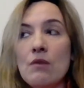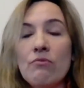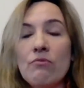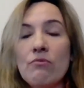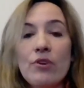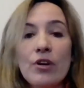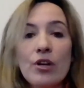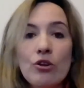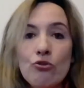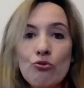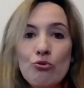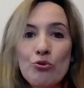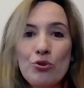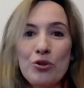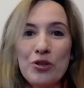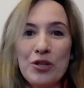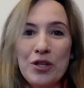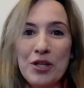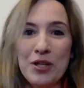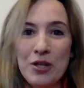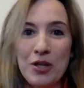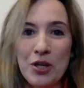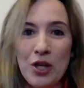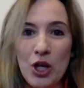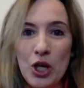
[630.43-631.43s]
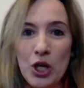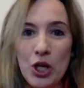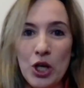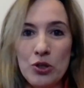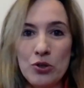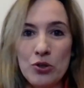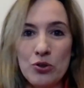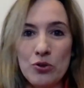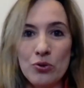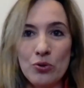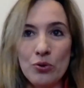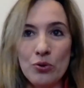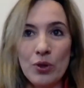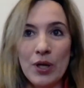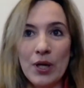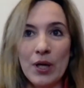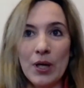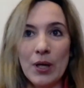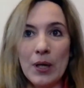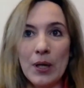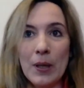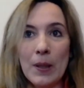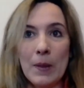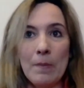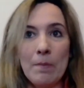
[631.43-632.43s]
recruited into
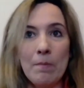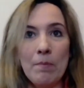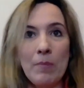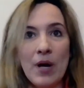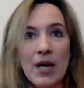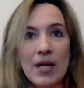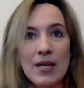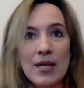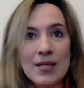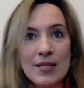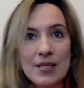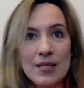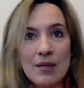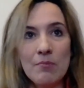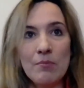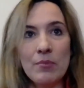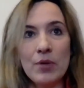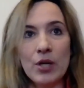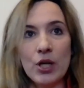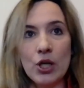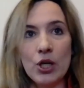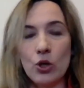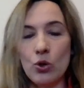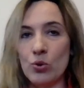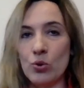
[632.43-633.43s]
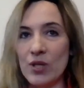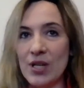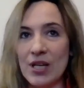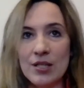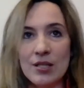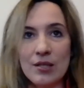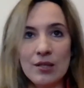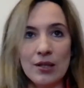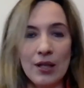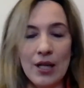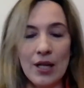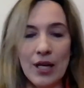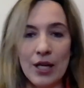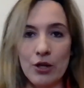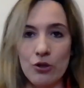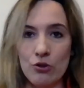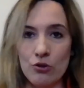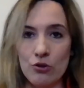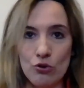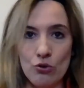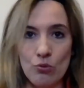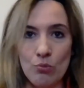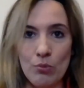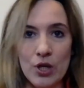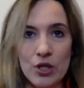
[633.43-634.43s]
there by somebody who doesn't like you
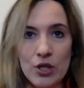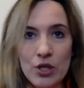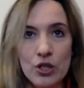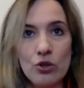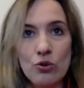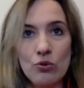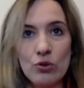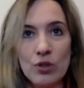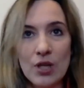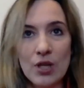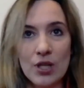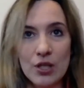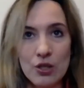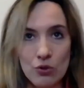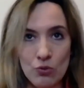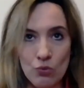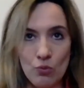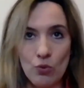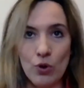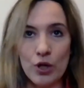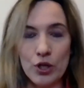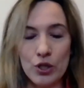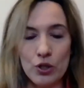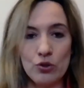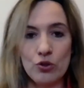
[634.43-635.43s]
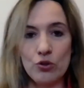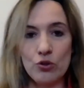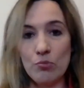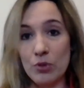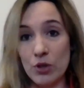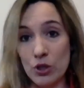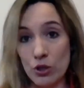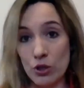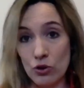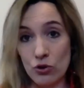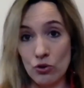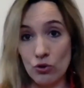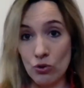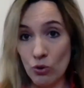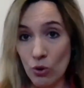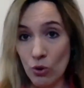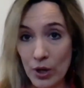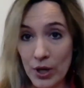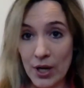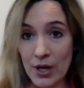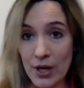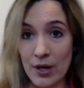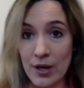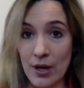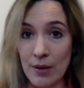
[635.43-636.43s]
so much, who doesn't want you to be
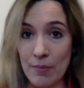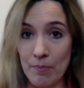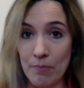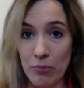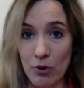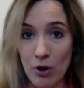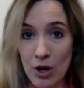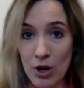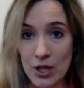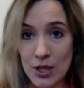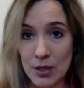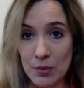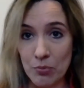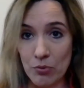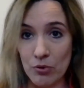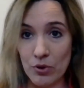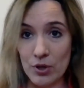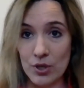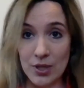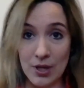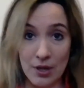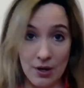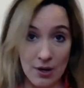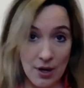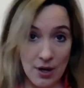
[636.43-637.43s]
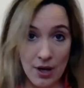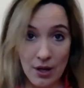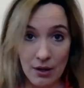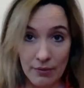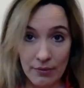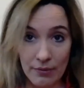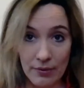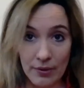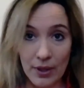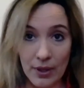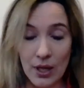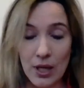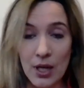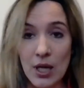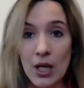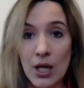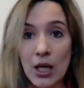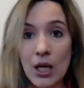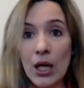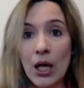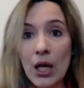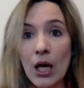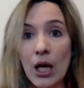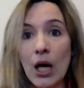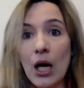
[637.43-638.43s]
strong and prosperous and healthy.
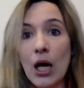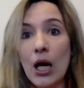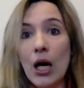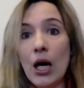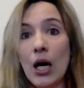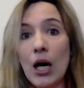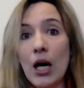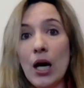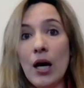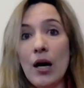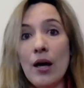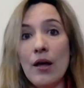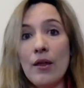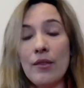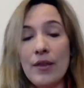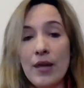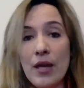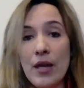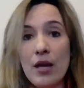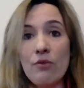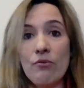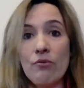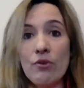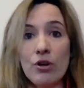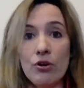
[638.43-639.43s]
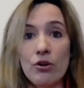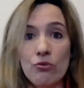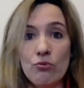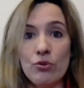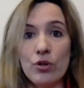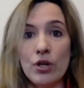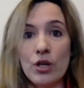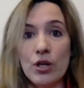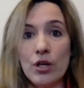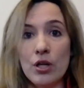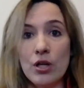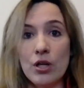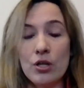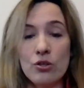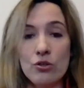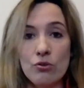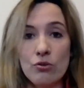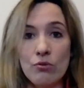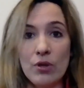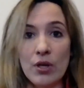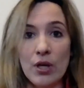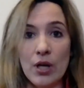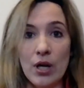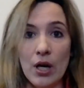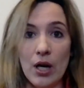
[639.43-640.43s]
They are recruited
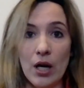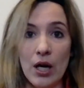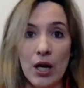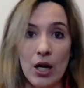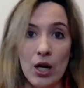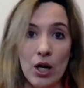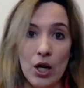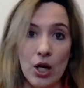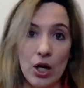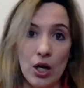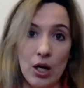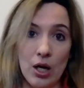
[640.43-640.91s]
into their